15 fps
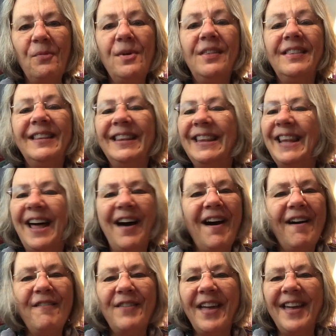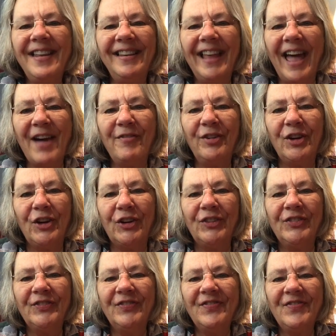with love and laughter.
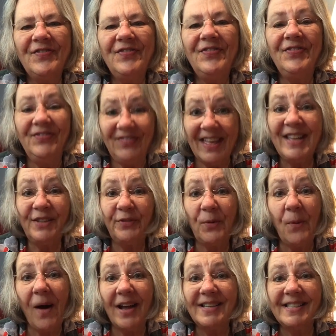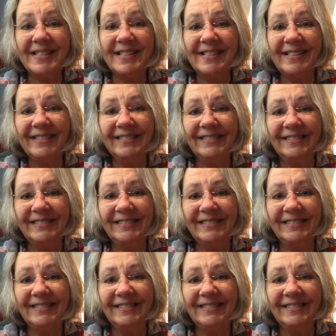Thanks for watching.